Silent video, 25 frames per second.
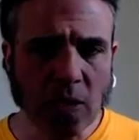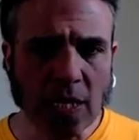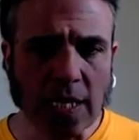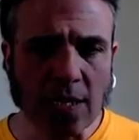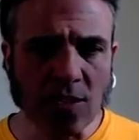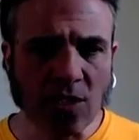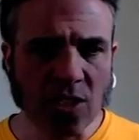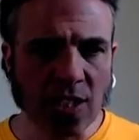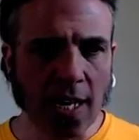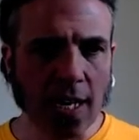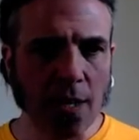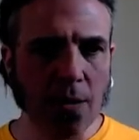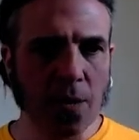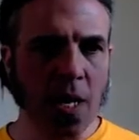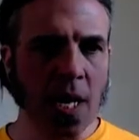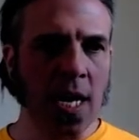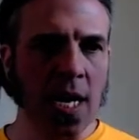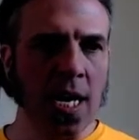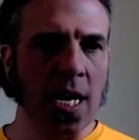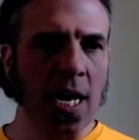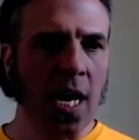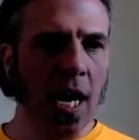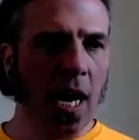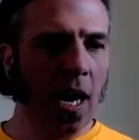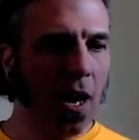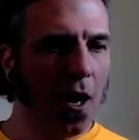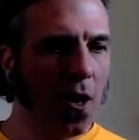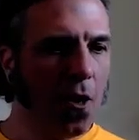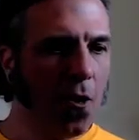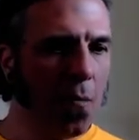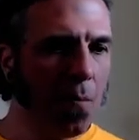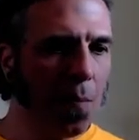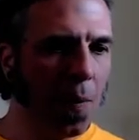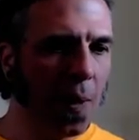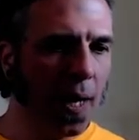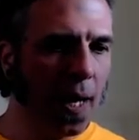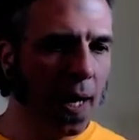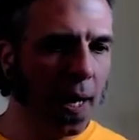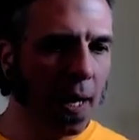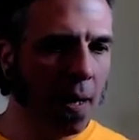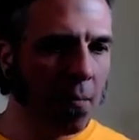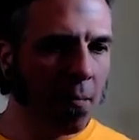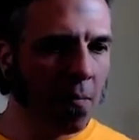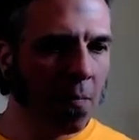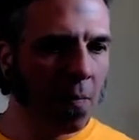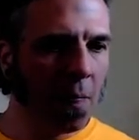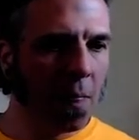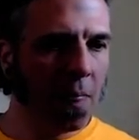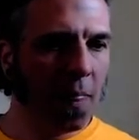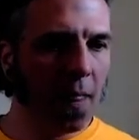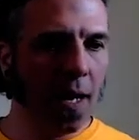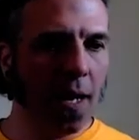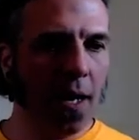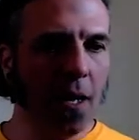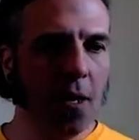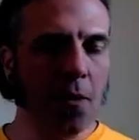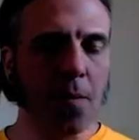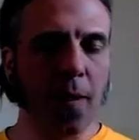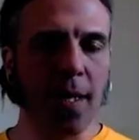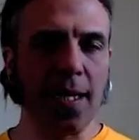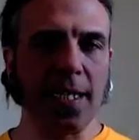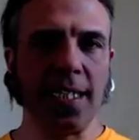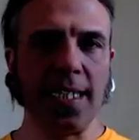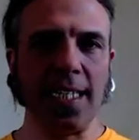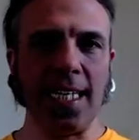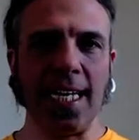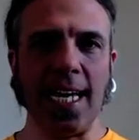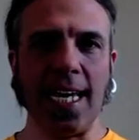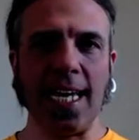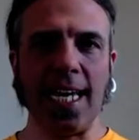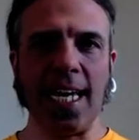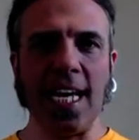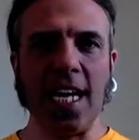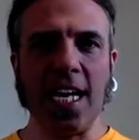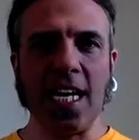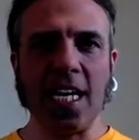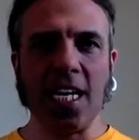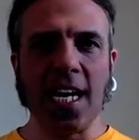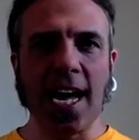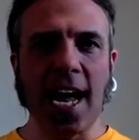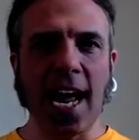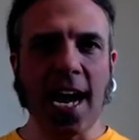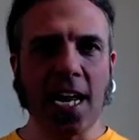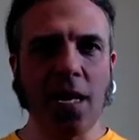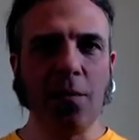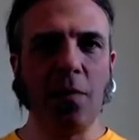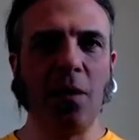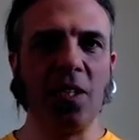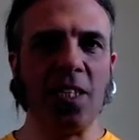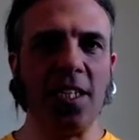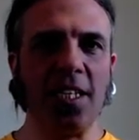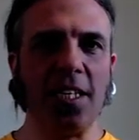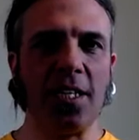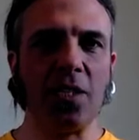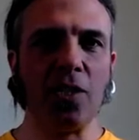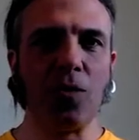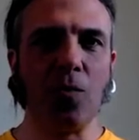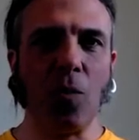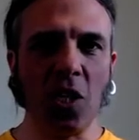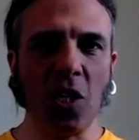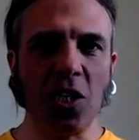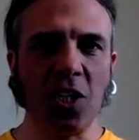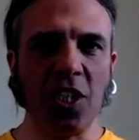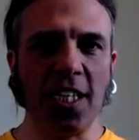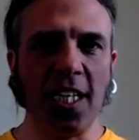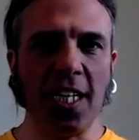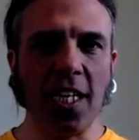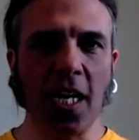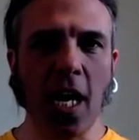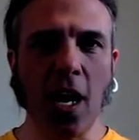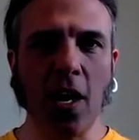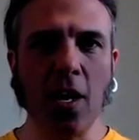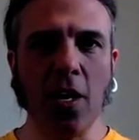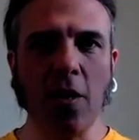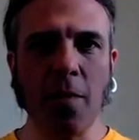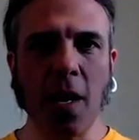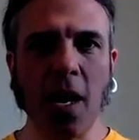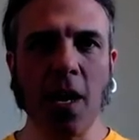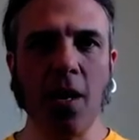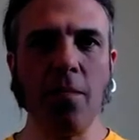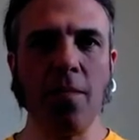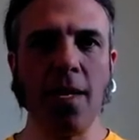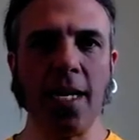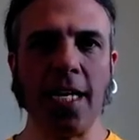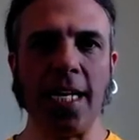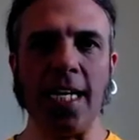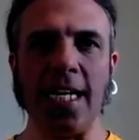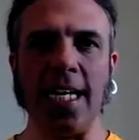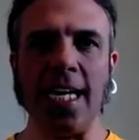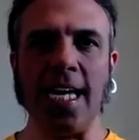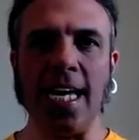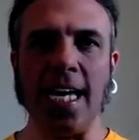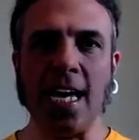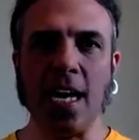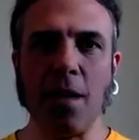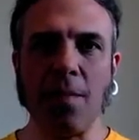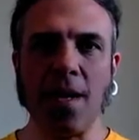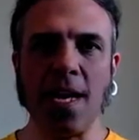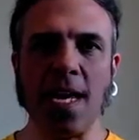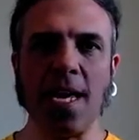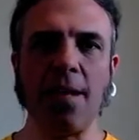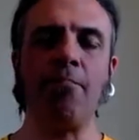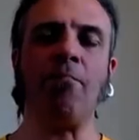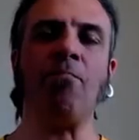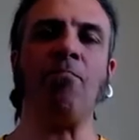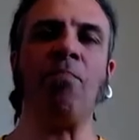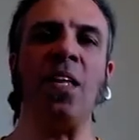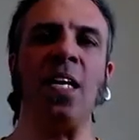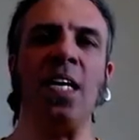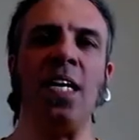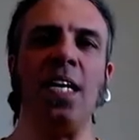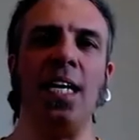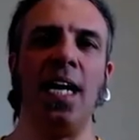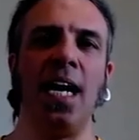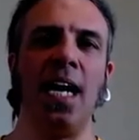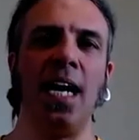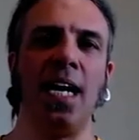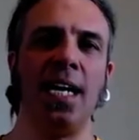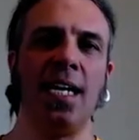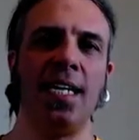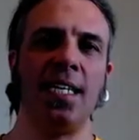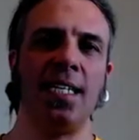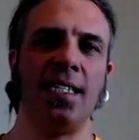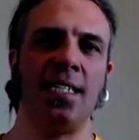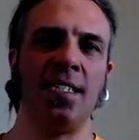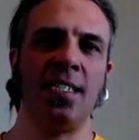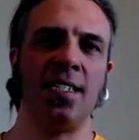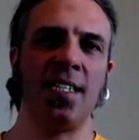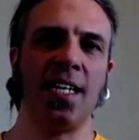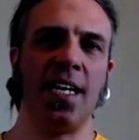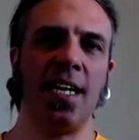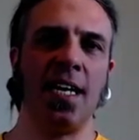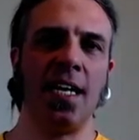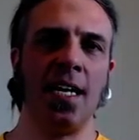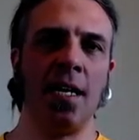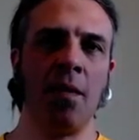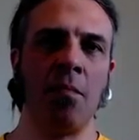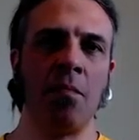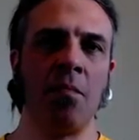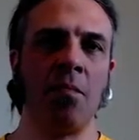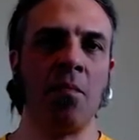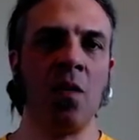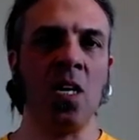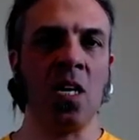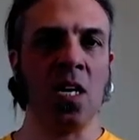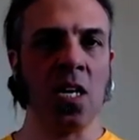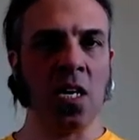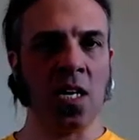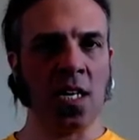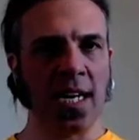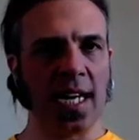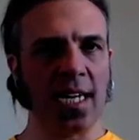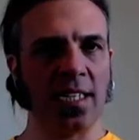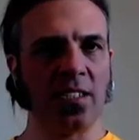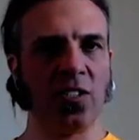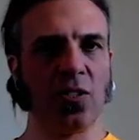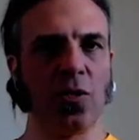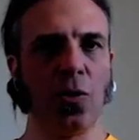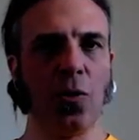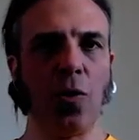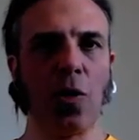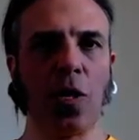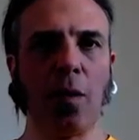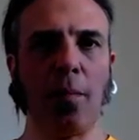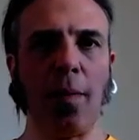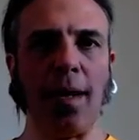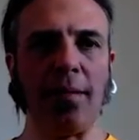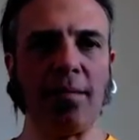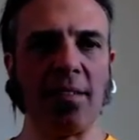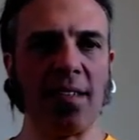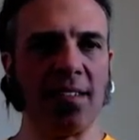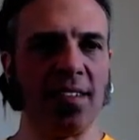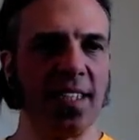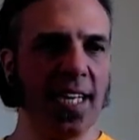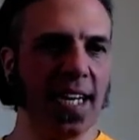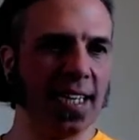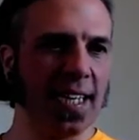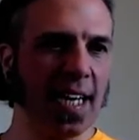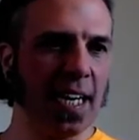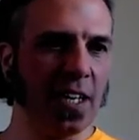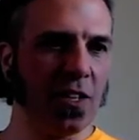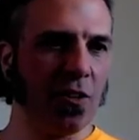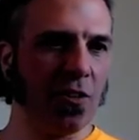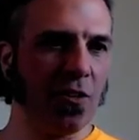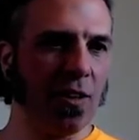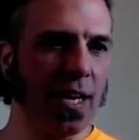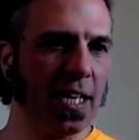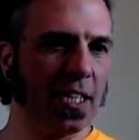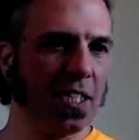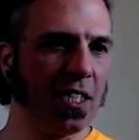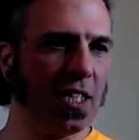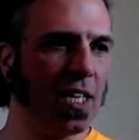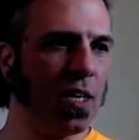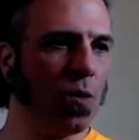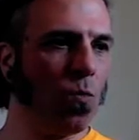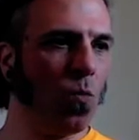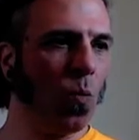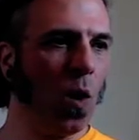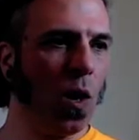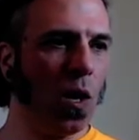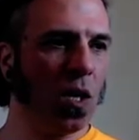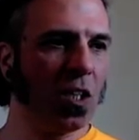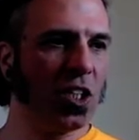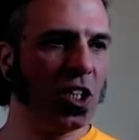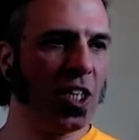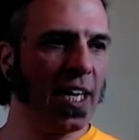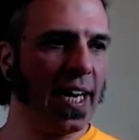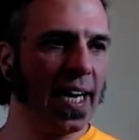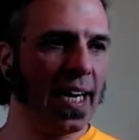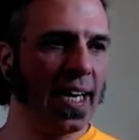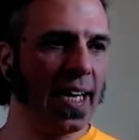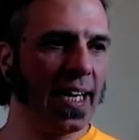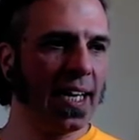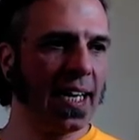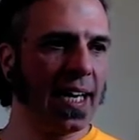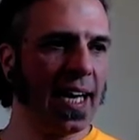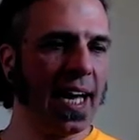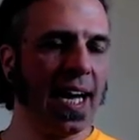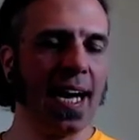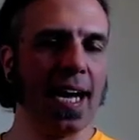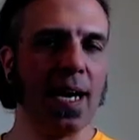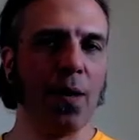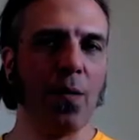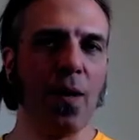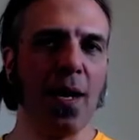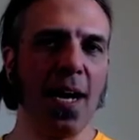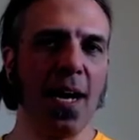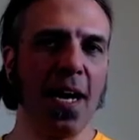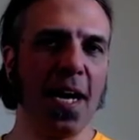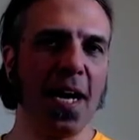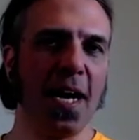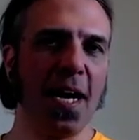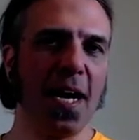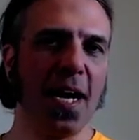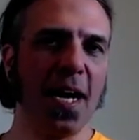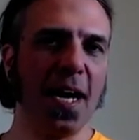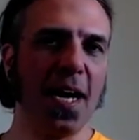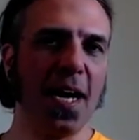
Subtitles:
So I hope actually anybody who's watching at home, I hope you can hear me. And let's talk about the thing that you're actually watching our